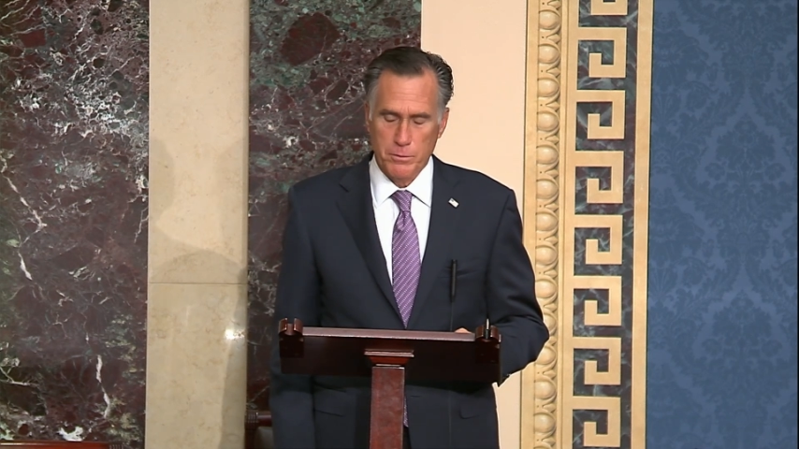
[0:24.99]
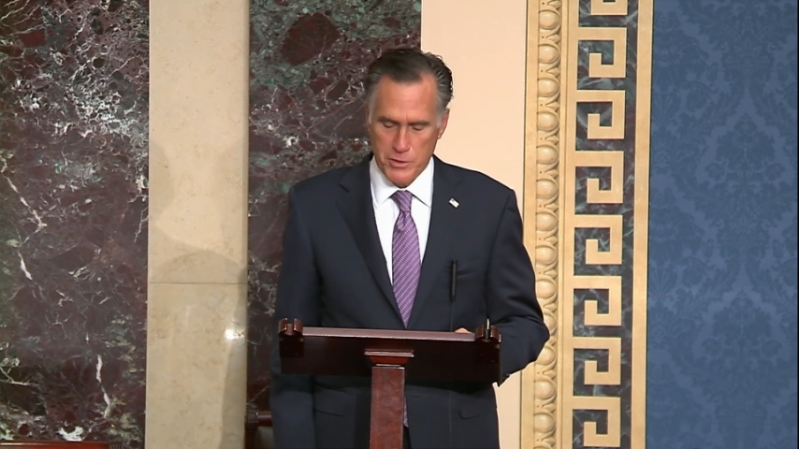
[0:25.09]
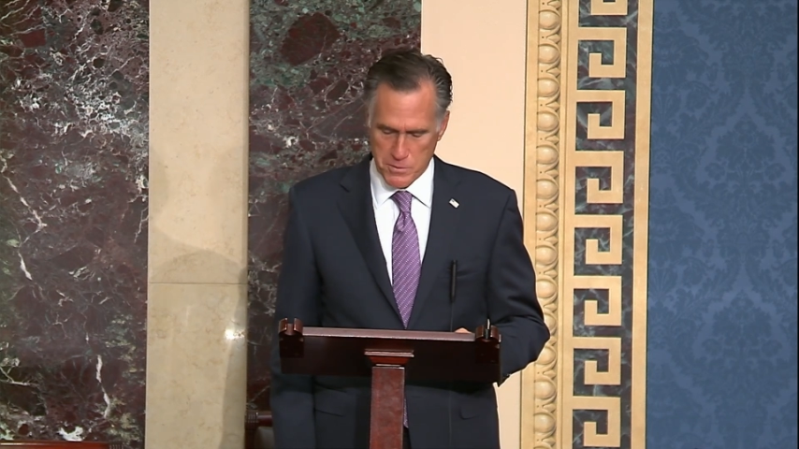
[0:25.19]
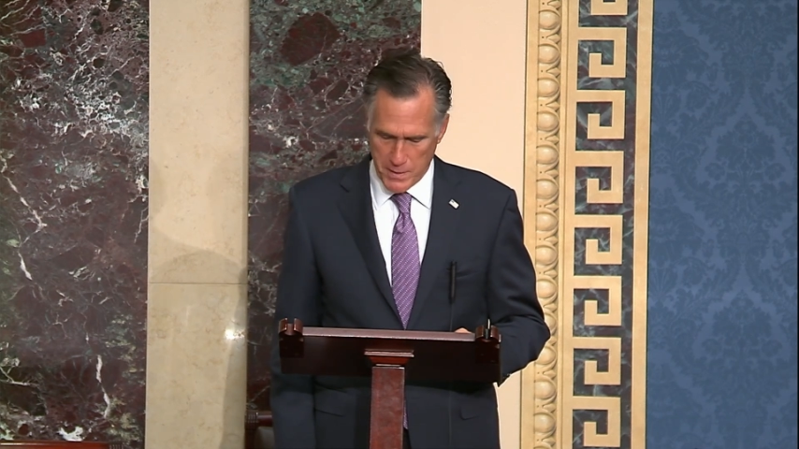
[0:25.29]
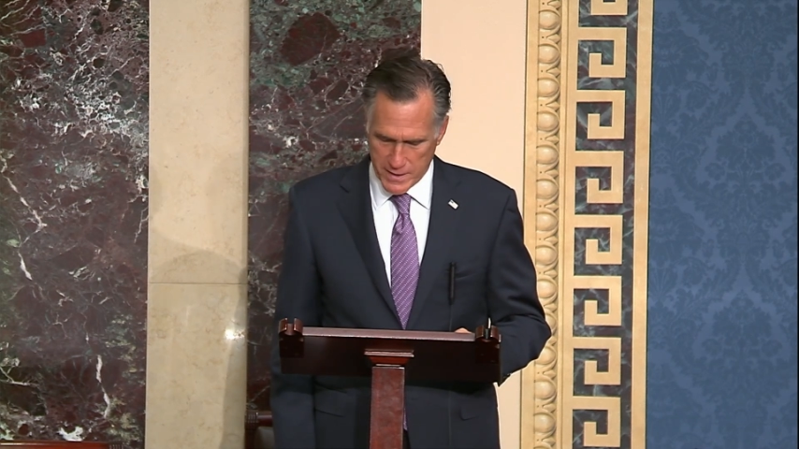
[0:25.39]

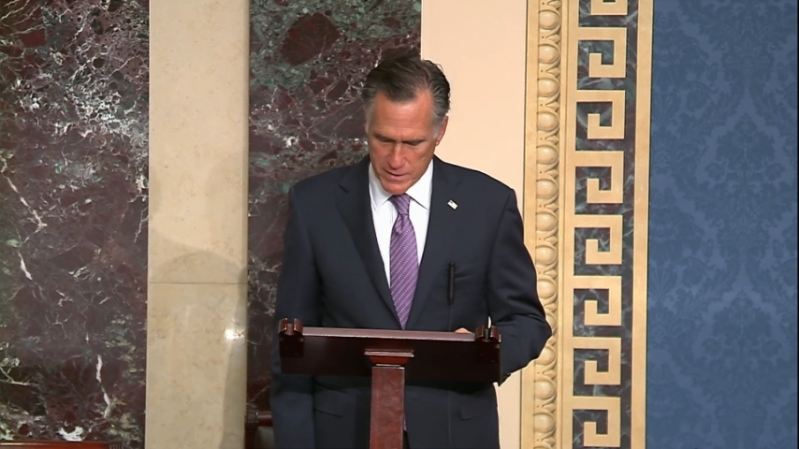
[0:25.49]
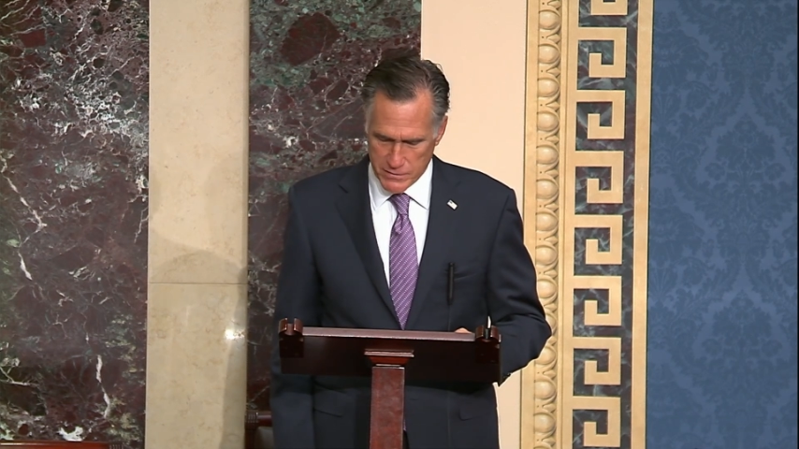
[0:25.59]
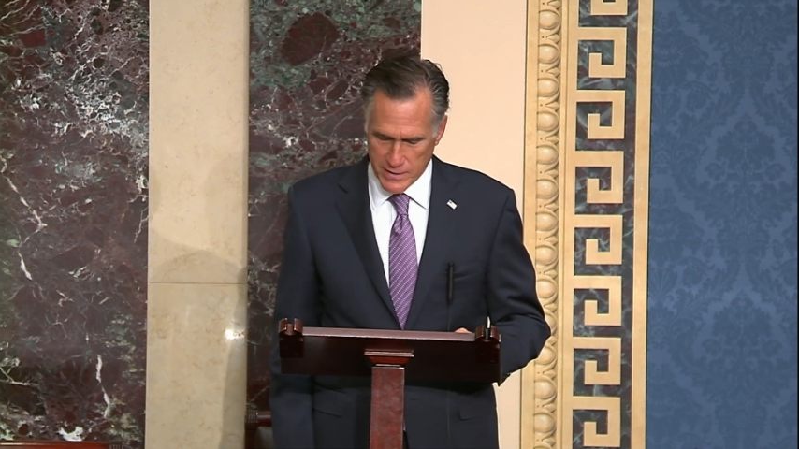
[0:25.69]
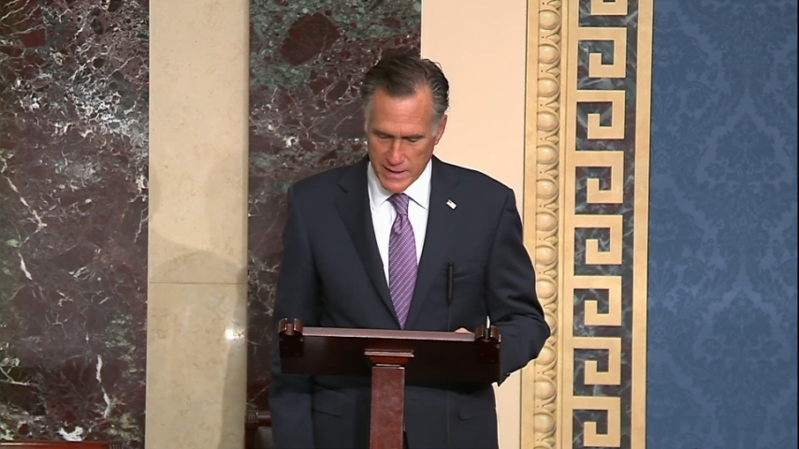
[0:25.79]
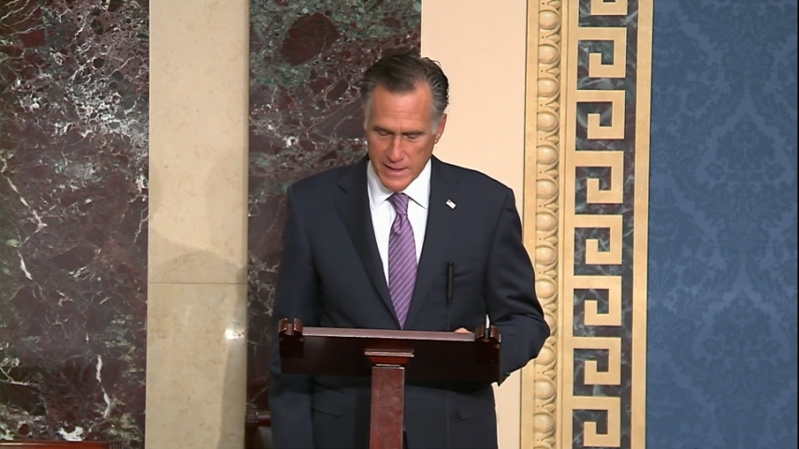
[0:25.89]

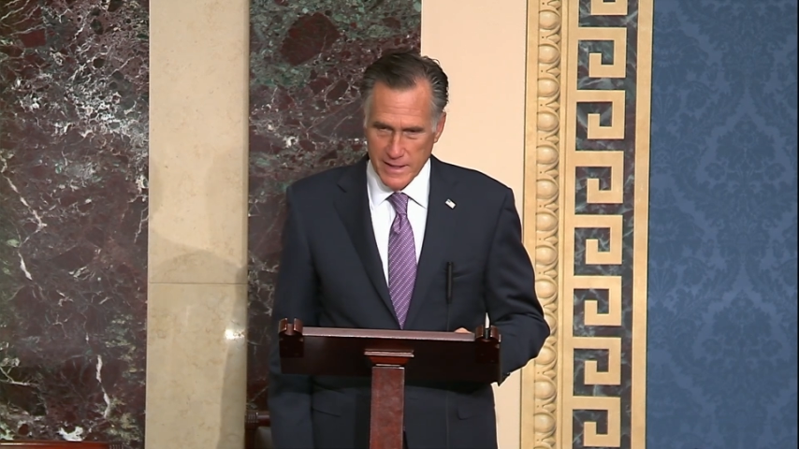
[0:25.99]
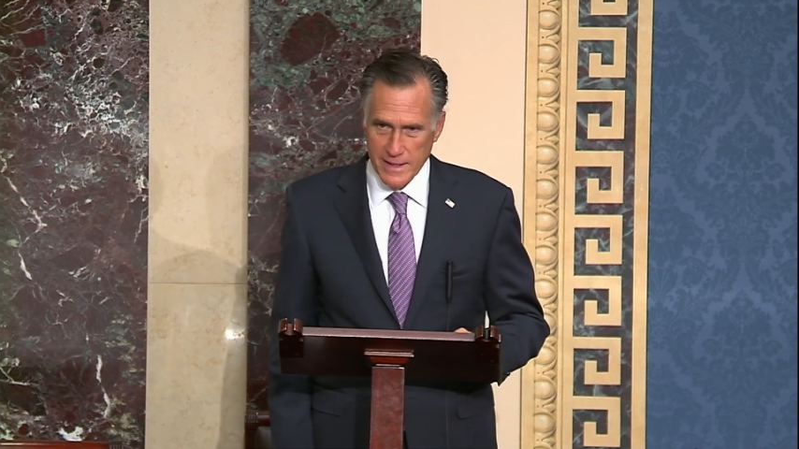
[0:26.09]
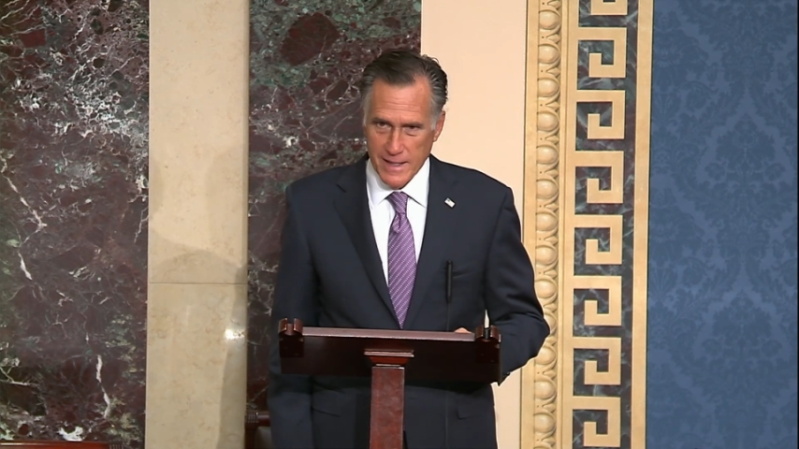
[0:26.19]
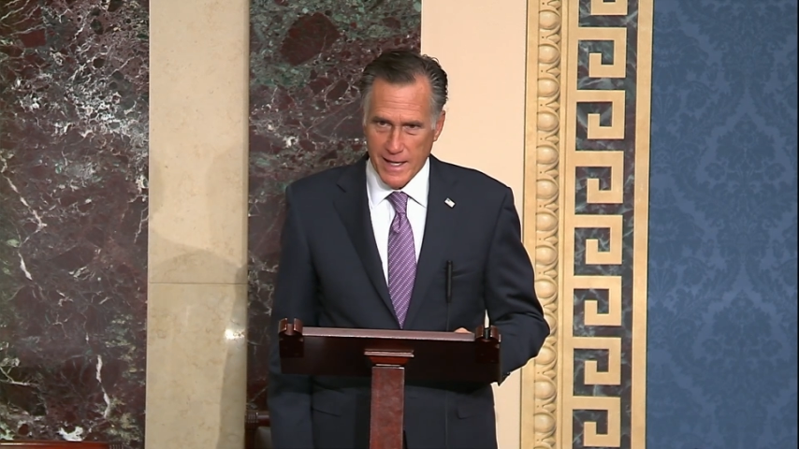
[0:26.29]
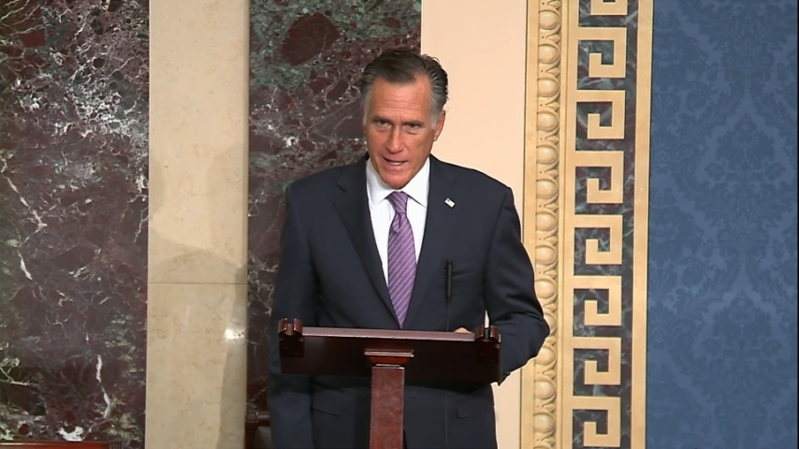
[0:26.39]
perspective
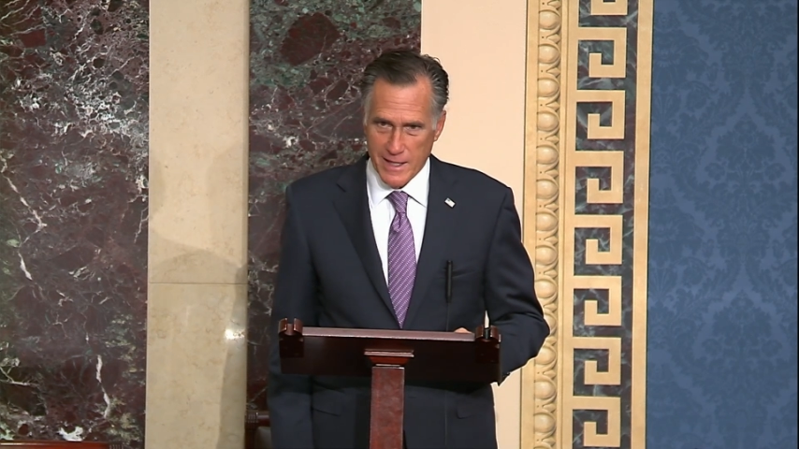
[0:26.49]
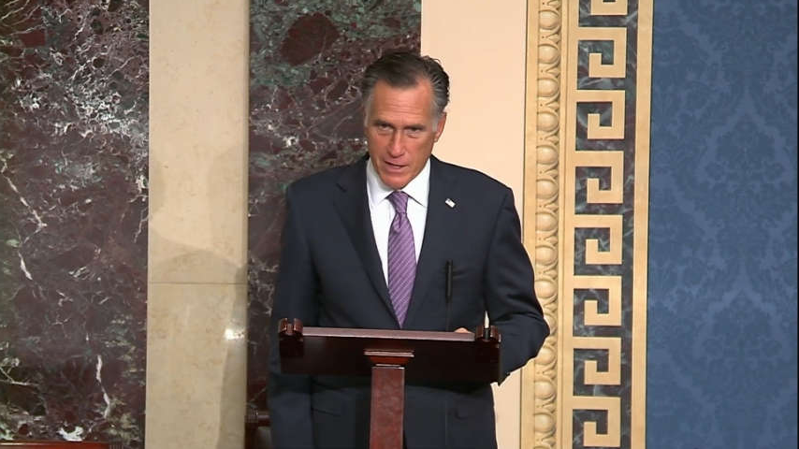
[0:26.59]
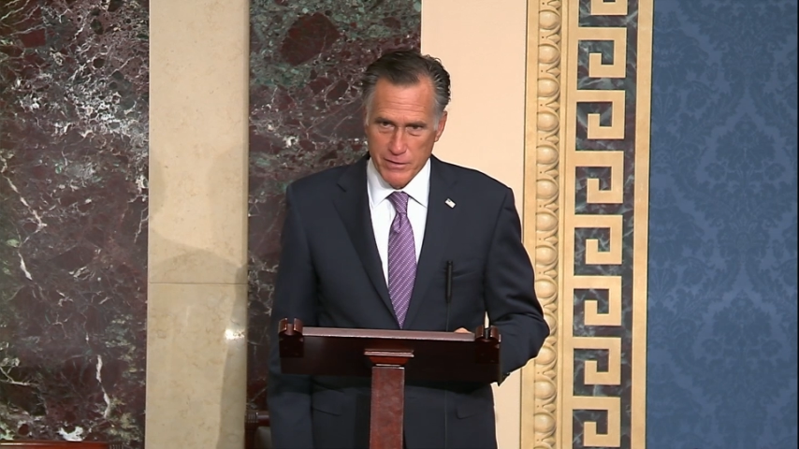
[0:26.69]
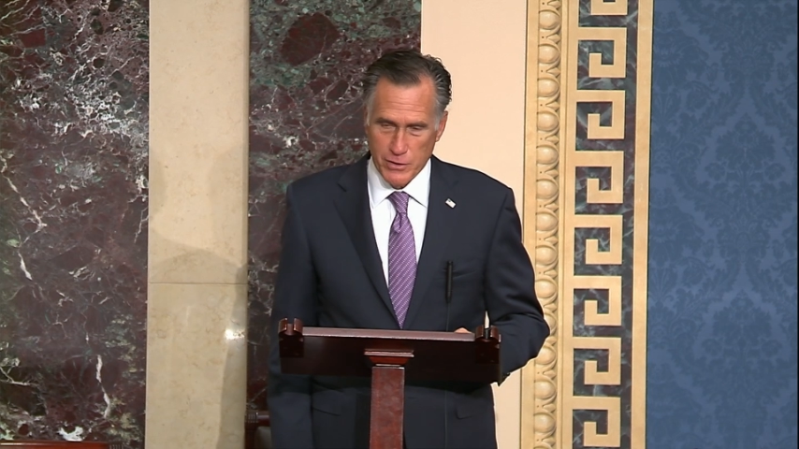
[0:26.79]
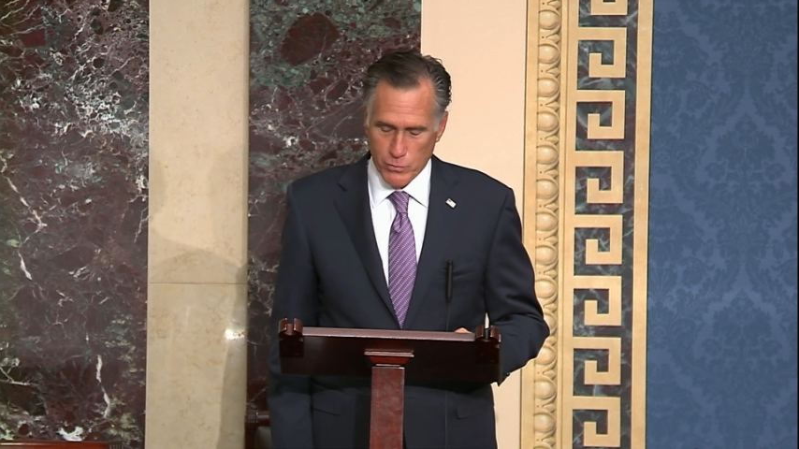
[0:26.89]
and
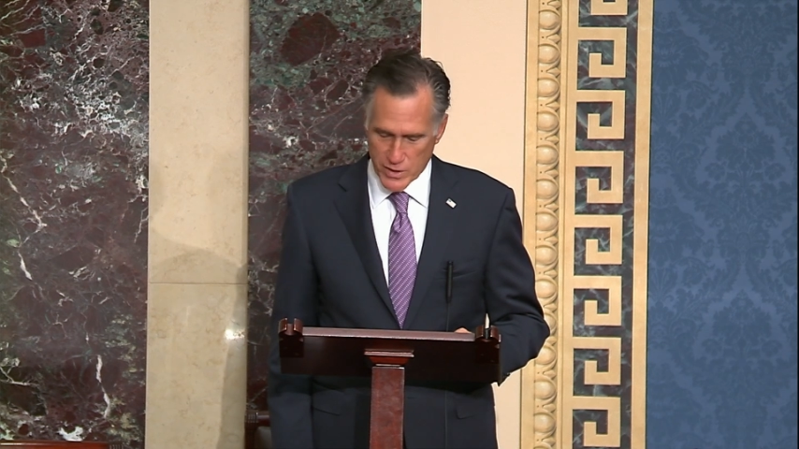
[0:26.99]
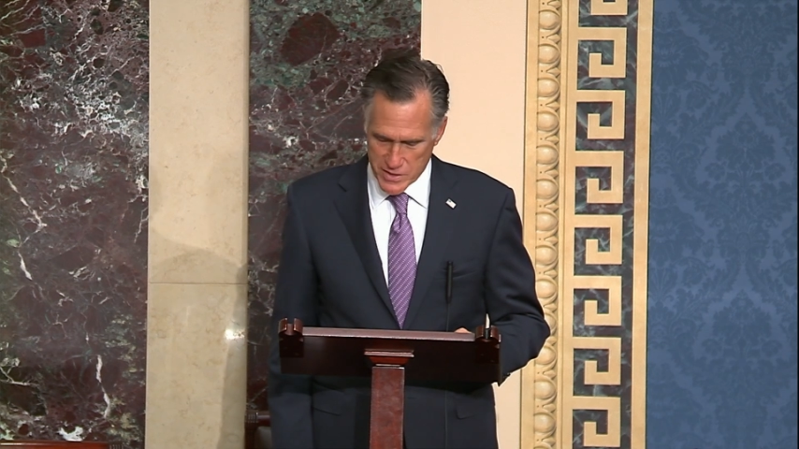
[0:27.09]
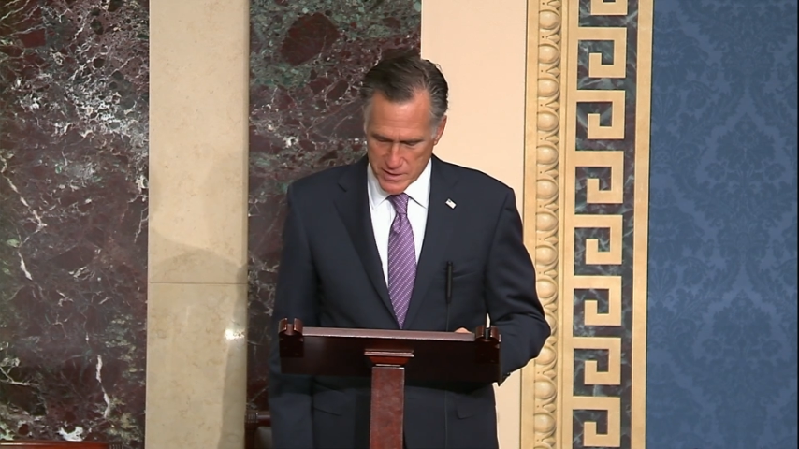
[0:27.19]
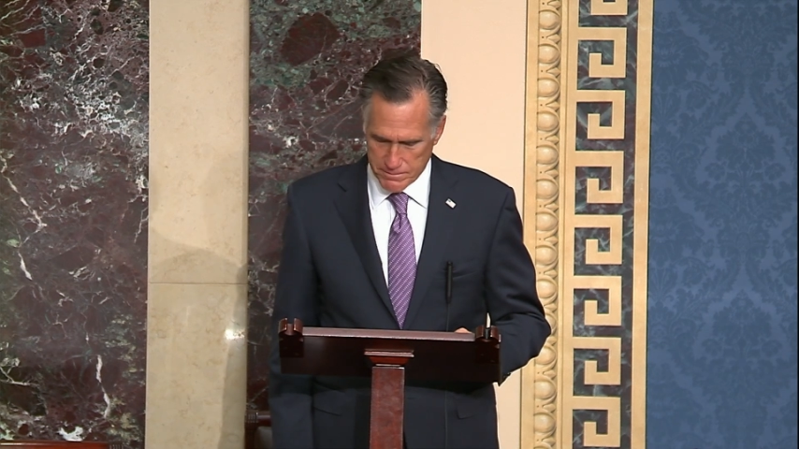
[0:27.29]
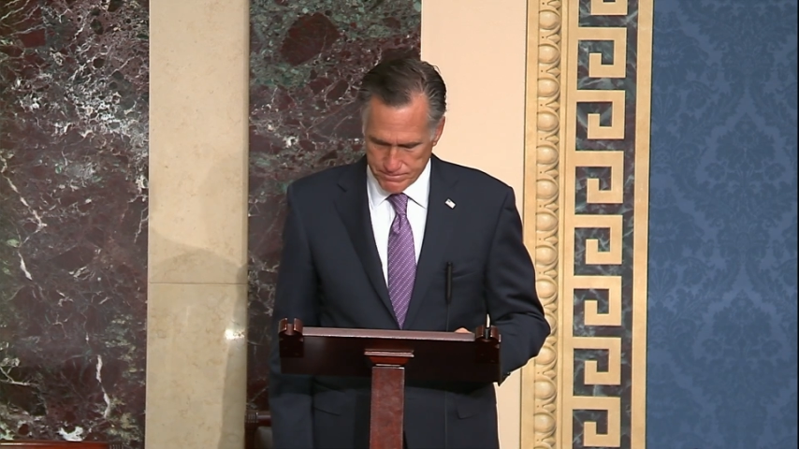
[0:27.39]
evident
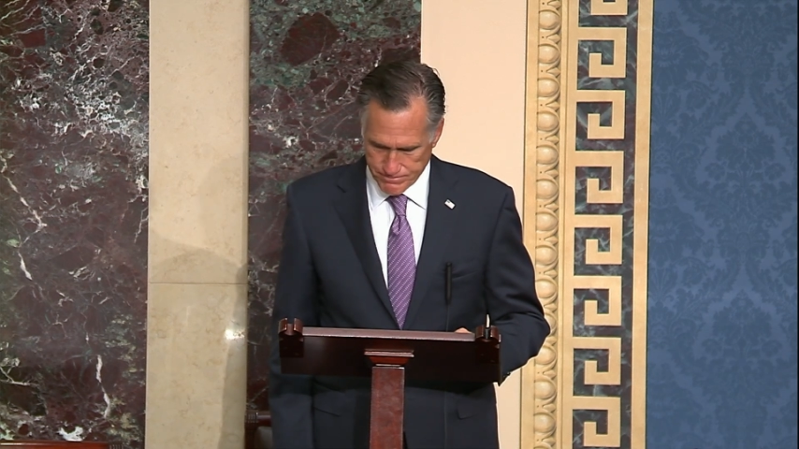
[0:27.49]
wisdom.